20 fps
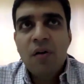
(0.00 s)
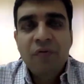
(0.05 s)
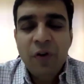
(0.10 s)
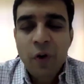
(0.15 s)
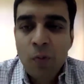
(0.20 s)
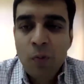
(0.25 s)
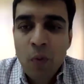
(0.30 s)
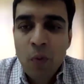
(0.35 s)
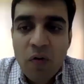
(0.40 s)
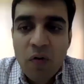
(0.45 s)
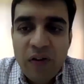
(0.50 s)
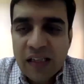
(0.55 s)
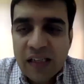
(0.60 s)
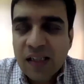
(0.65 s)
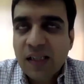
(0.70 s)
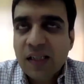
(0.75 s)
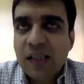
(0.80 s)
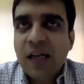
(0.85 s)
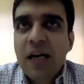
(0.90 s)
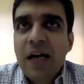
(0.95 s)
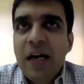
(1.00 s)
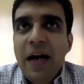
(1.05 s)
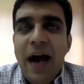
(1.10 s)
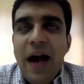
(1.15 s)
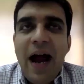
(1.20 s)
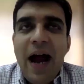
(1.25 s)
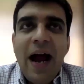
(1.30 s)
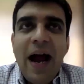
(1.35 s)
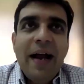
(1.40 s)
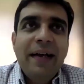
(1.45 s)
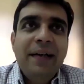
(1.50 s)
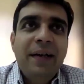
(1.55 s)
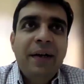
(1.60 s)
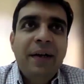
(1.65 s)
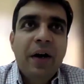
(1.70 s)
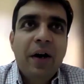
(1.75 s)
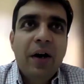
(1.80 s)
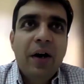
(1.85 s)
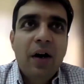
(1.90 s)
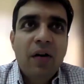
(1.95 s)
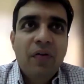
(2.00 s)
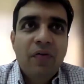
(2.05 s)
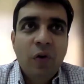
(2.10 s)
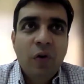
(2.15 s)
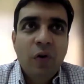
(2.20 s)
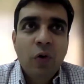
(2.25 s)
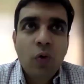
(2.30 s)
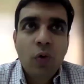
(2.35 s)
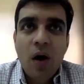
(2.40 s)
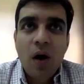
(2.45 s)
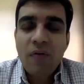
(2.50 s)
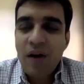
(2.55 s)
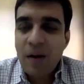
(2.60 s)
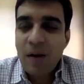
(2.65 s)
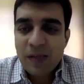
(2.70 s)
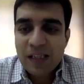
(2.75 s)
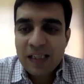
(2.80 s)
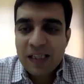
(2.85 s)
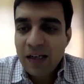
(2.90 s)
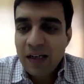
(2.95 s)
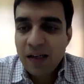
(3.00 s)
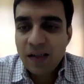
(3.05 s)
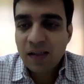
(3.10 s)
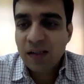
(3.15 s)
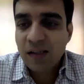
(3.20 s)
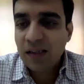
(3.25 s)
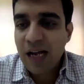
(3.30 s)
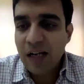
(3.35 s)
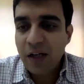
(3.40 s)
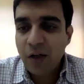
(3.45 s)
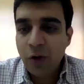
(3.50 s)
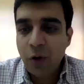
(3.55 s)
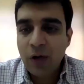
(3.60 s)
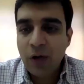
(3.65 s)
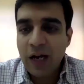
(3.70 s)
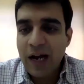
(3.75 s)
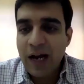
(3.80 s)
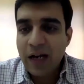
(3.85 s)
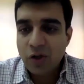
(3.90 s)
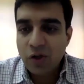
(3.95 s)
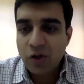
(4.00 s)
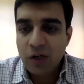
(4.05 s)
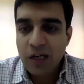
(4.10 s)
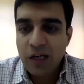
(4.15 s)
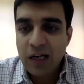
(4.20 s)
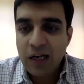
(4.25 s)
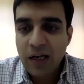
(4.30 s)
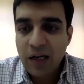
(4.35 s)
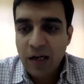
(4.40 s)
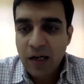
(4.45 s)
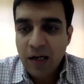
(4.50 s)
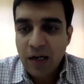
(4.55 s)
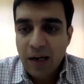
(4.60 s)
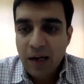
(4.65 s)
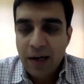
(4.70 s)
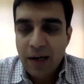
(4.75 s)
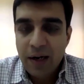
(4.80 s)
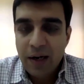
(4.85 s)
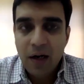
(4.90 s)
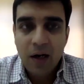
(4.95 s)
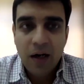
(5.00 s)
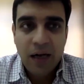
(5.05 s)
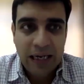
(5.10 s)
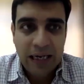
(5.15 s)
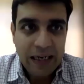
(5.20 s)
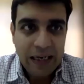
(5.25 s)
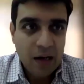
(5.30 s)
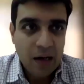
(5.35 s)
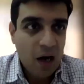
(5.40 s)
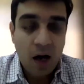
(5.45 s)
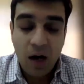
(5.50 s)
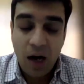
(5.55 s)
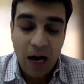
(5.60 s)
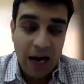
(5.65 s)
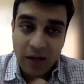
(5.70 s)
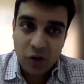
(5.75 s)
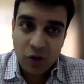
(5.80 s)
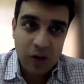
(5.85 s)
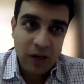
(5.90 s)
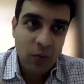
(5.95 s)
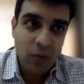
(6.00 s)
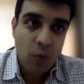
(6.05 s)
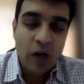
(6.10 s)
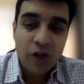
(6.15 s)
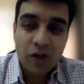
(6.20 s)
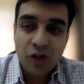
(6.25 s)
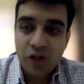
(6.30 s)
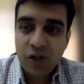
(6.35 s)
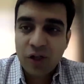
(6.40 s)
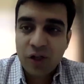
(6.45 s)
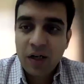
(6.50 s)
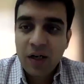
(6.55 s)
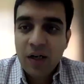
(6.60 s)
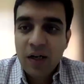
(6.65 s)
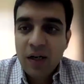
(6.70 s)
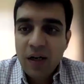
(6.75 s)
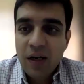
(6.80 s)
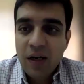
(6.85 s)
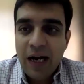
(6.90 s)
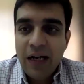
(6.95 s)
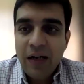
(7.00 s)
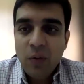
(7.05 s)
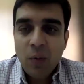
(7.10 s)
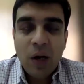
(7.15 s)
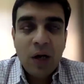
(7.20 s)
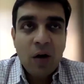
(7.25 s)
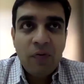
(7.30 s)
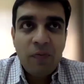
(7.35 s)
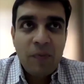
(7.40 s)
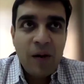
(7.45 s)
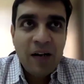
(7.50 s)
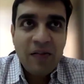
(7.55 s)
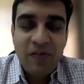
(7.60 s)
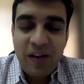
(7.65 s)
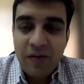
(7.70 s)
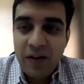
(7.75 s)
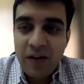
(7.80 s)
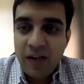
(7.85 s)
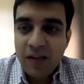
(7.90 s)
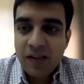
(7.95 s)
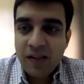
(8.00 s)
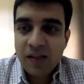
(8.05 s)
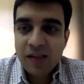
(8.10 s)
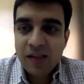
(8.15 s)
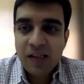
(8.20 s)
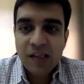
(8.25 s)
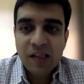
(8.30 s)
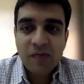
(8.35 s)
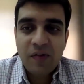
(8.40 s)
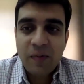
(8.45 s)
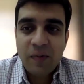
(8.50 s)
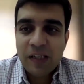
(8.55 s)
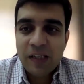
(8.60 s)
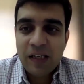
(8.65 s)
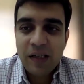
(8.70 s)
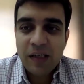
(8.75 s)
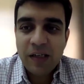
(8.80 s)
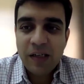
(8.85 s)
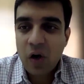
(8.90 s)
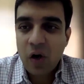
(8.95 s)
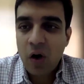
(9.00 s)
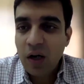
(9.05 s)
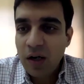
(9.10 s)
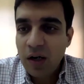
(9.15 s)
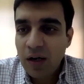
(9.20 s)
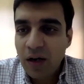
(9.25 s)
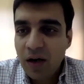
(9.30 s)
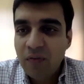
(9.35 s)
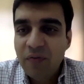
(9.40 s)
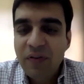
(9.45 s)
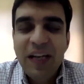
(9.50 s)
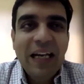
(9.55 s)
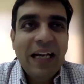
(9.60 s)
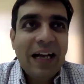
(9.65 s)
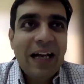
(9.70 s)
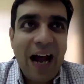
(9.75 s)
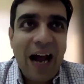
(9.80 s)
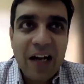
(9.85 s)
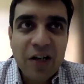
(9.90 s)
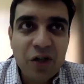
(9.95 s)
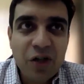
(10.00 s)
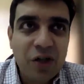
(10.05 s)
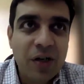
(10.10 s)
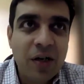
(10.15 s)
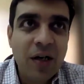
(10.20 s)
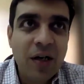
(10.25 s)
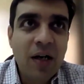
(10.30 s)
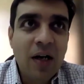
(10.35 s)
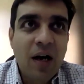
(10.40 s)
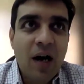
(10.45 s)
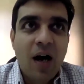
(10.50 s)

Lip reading: a few movies and a few web series that you can actually watch, right? One of my favorites is this web series called We Crashed,